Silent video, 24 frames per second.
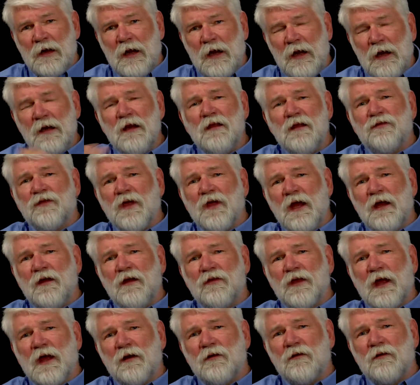
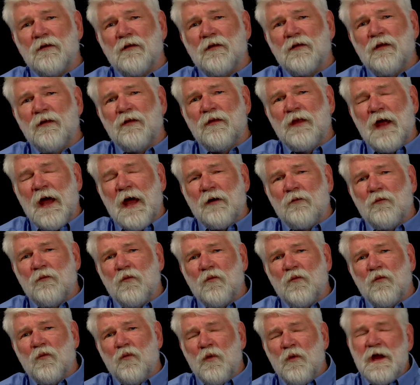Anything that, that
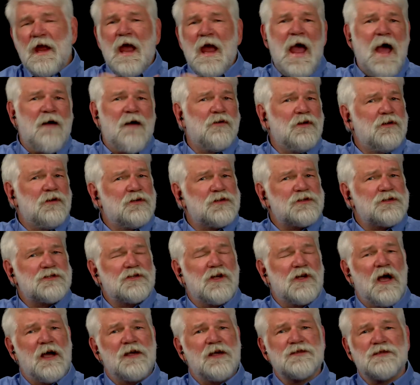we haven't
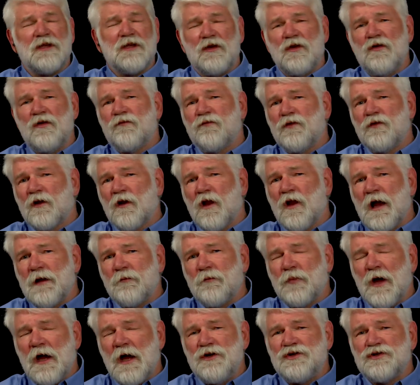discussed that you feel
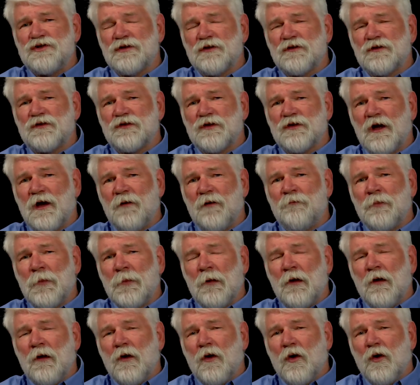like patients uh,
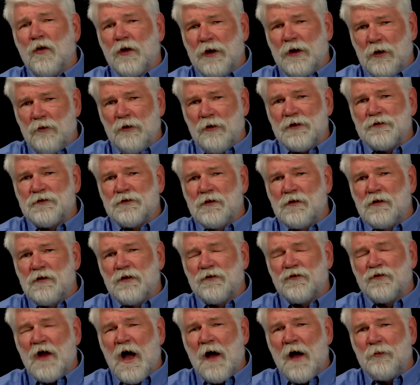who are interested in
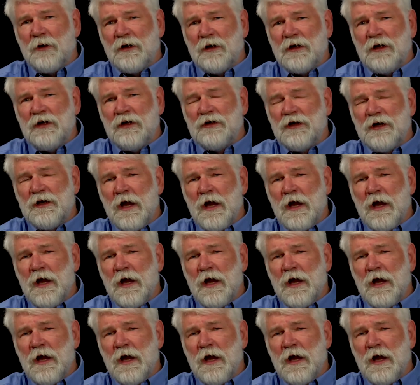this topic need to